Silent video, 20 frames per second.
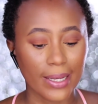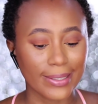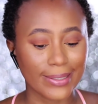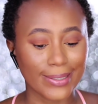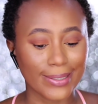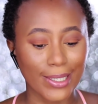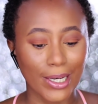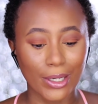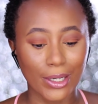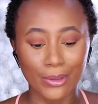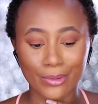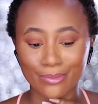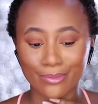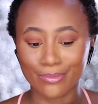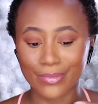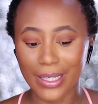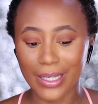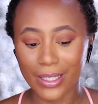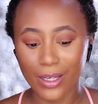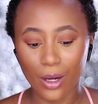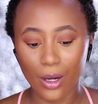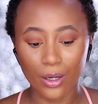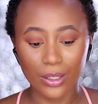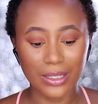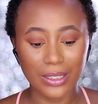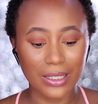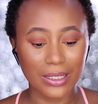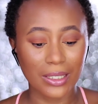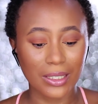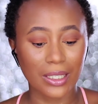So anyhow,
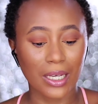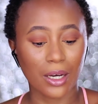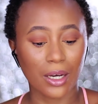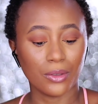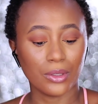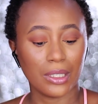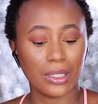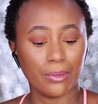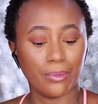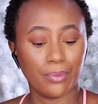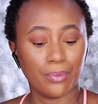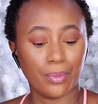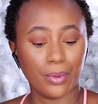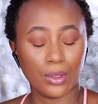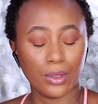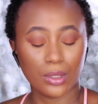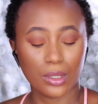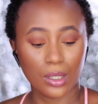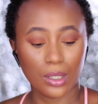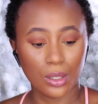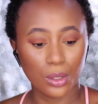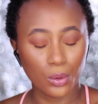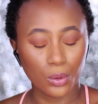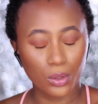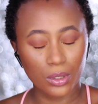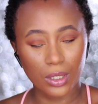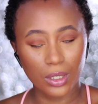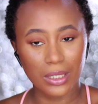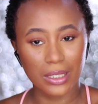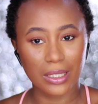this is how they both
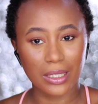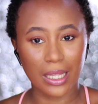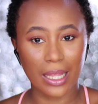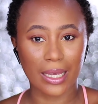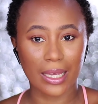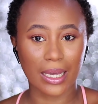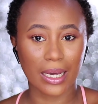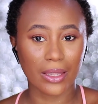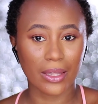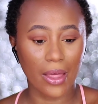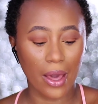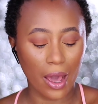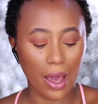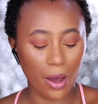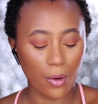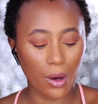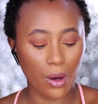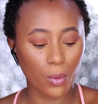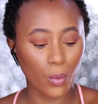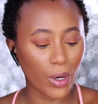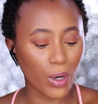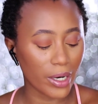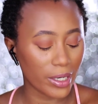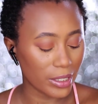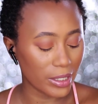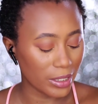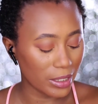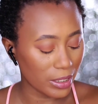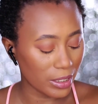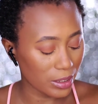look. So this is like an hour
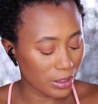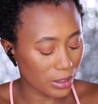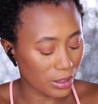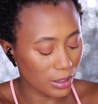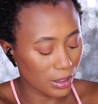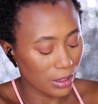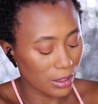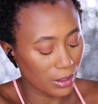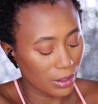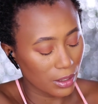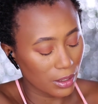wearing it.